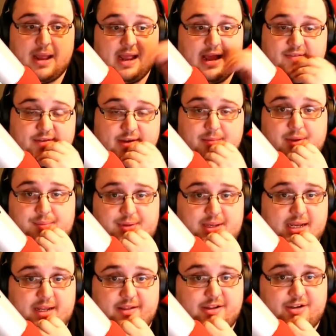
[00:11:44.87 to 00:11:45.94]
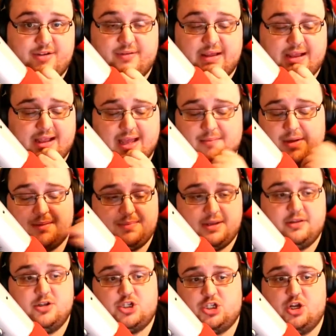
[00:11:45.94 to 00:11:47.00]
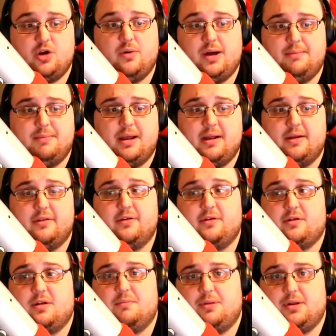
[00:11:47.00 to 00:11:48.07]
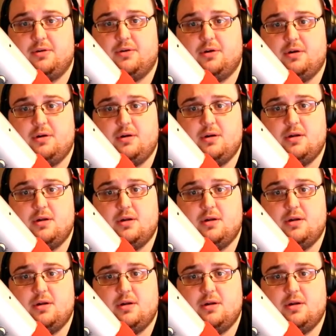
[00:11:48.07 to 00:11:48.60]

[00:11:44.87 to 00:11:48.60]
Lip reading: have MLB on MLB The Show on my other computer,